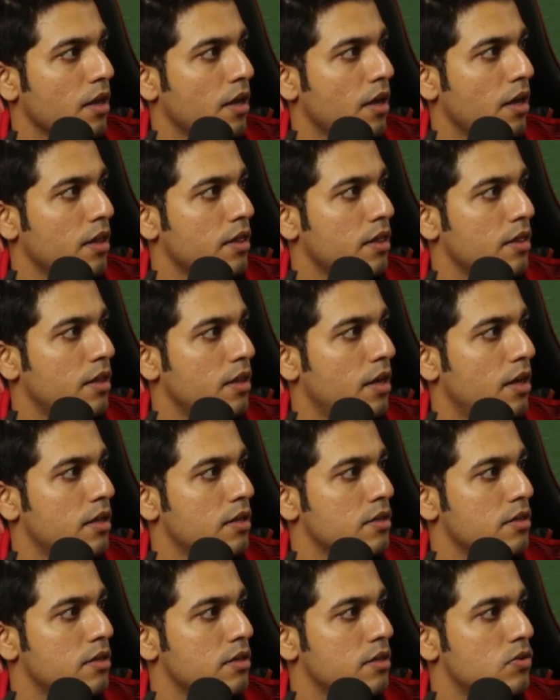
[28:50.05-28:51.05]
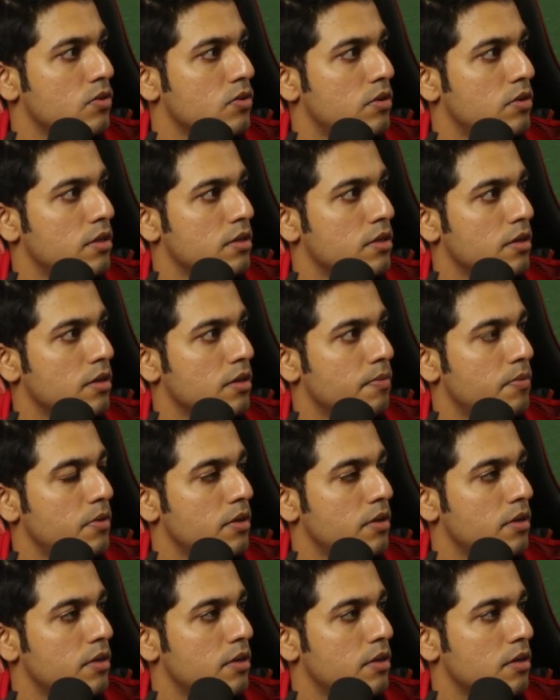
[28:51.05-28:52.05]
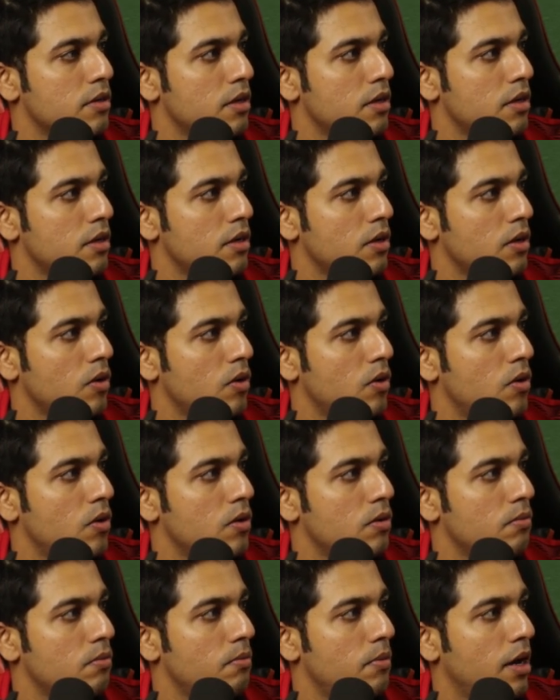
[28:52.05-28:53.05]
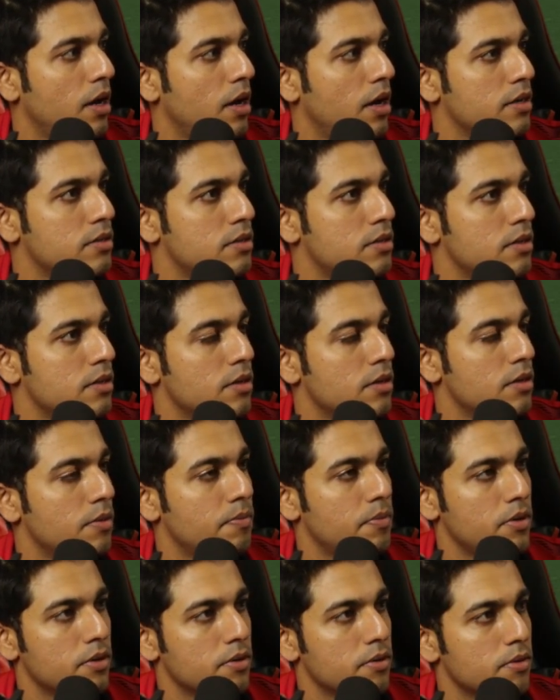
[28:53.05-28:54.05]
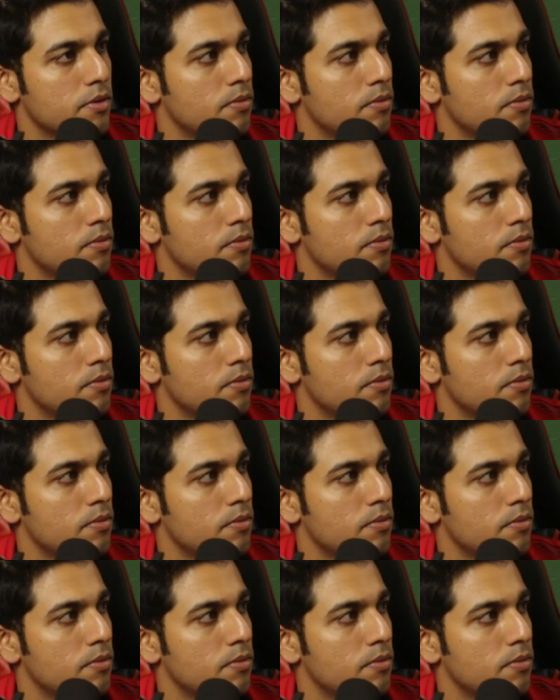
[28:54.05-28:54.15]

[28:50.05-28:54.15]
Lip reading: And then this should disappear on blast disappear,